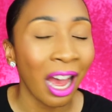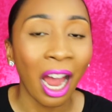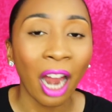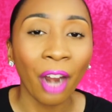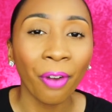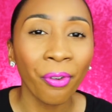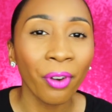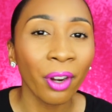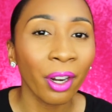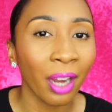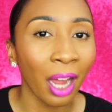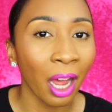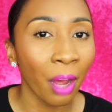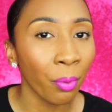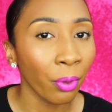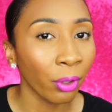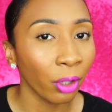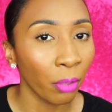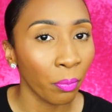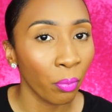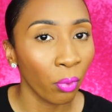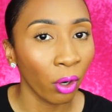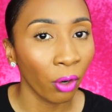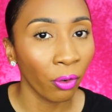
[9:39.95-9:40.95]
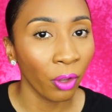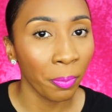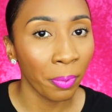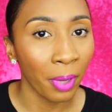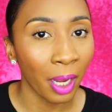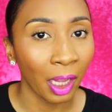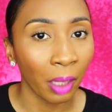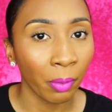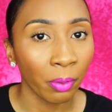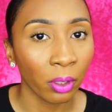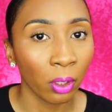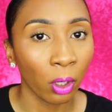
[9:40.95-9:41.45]
I forgot what the Morphe
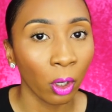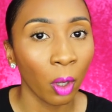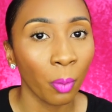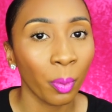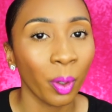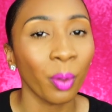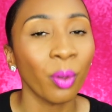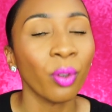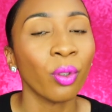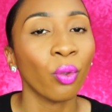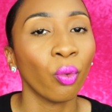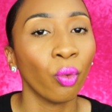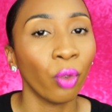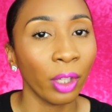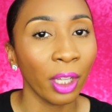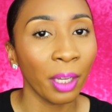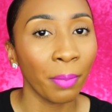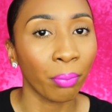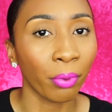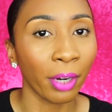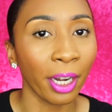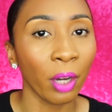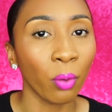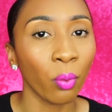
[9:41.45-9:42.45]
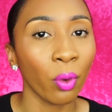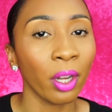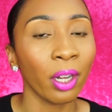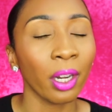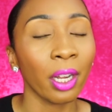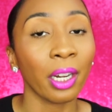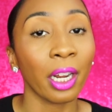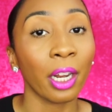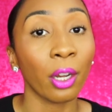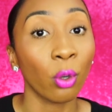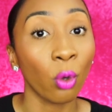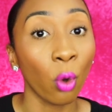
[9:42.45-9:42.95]
palette was called, but it was a really bright one,
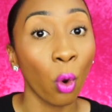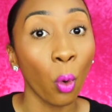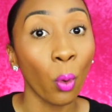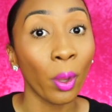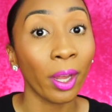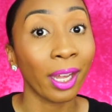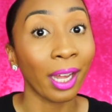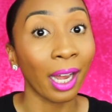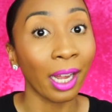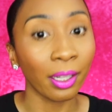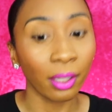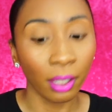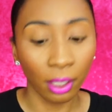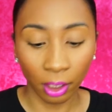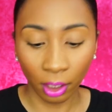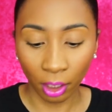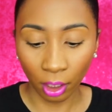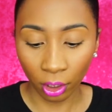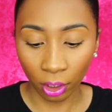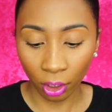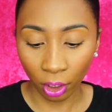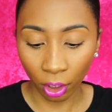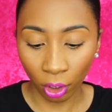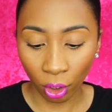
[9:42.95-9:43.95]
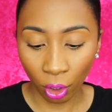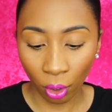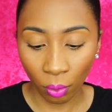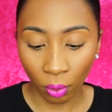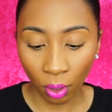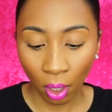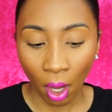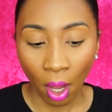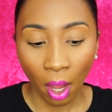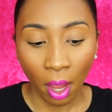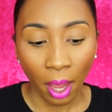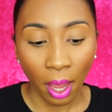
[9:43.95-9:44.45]
and I know it got
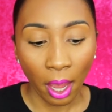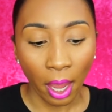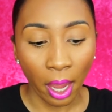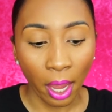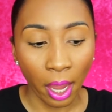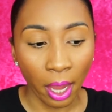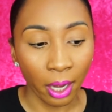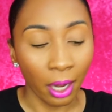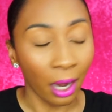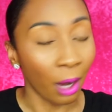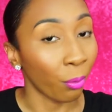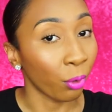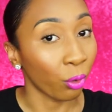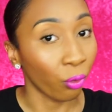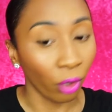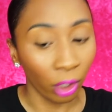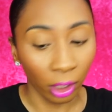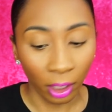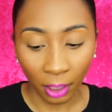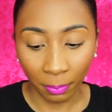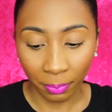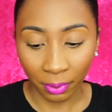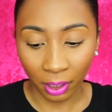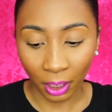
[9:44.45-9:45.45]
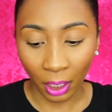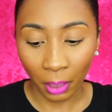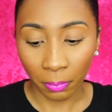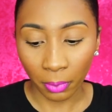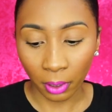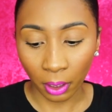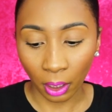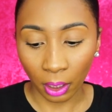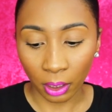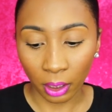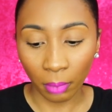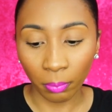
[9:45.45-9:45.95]
discontinued, and I was really upset
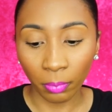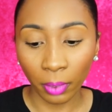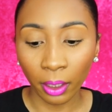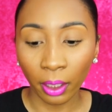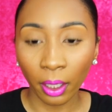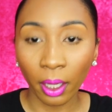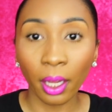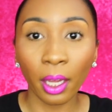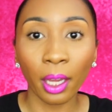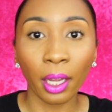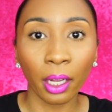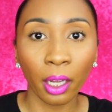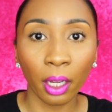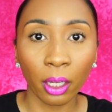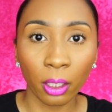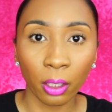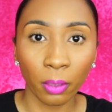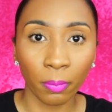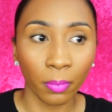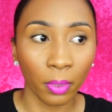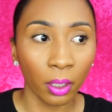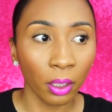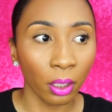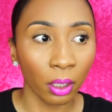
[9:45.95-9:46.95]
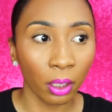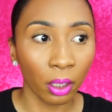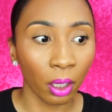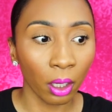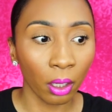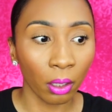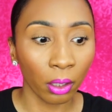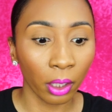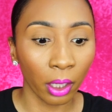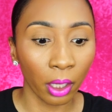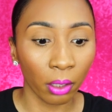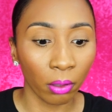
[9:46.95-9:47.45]
because I'm like, hey, I got some money
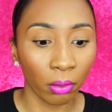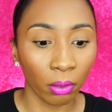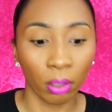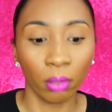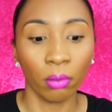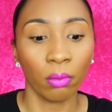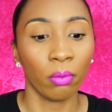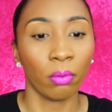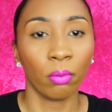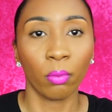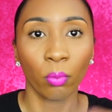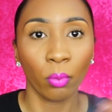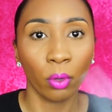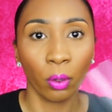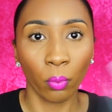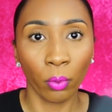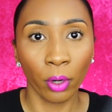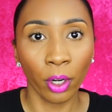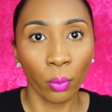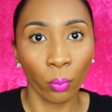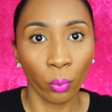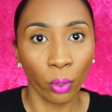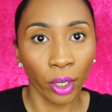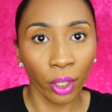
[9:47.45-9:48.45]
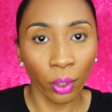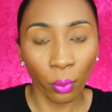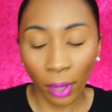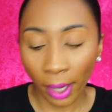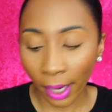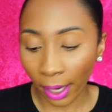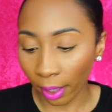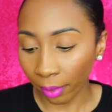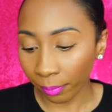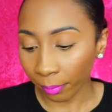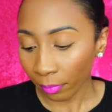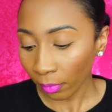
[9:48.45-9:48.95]
now, like, where you
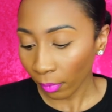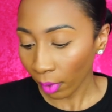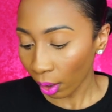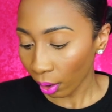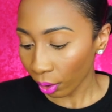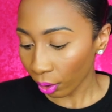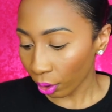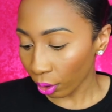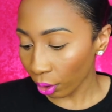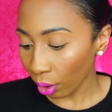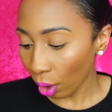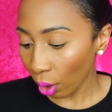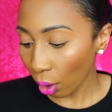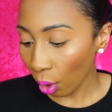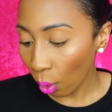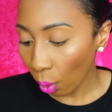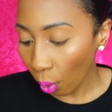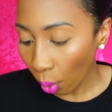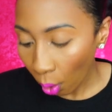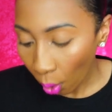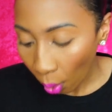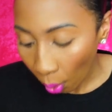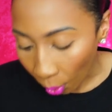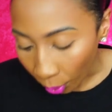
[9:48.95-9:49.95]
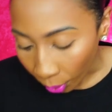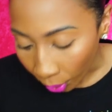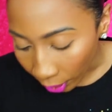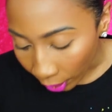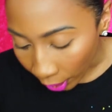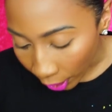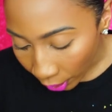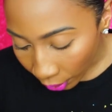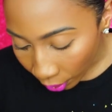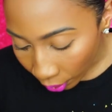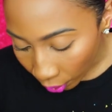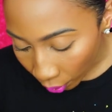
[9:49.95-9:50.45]
at? So
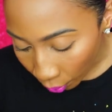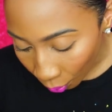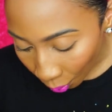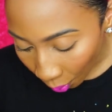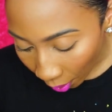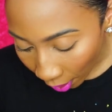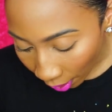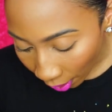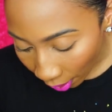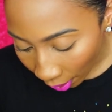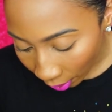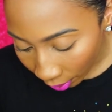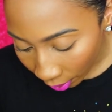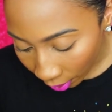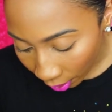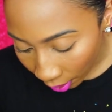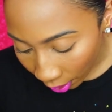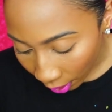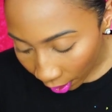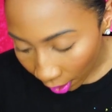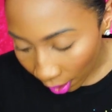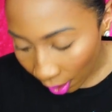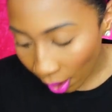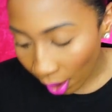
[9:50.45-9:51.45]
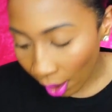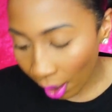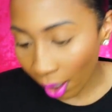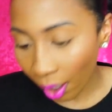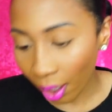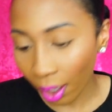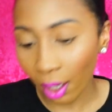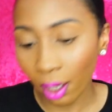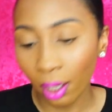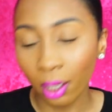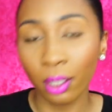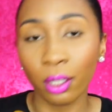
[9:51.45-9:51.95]
this one
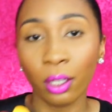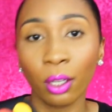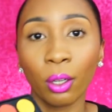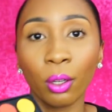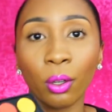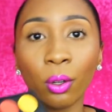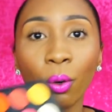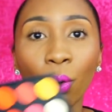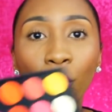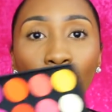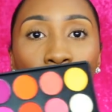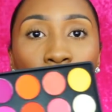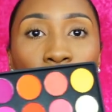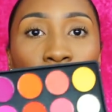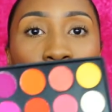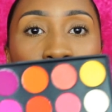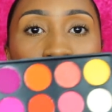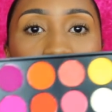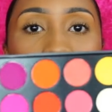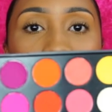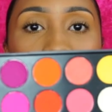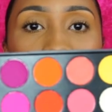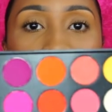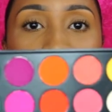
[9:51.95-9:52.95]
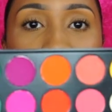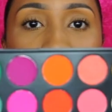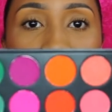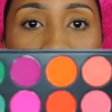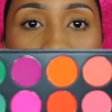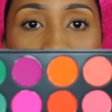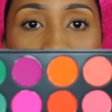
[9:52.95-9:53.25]
is gorgeous.